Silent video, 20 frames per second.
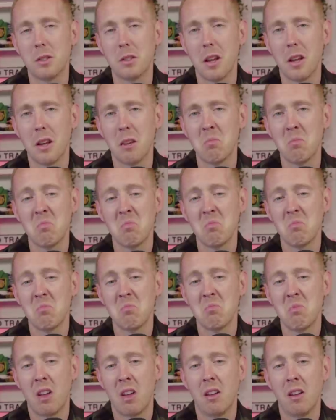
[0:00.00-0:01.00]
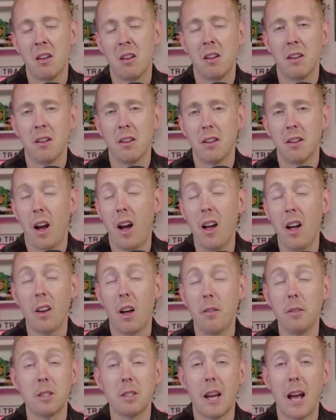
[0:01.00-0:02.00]
there. I'd
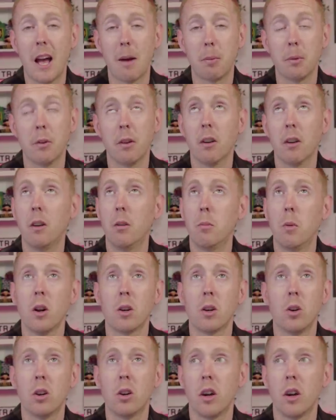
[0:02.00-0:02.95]
love it to happen. Oh my God,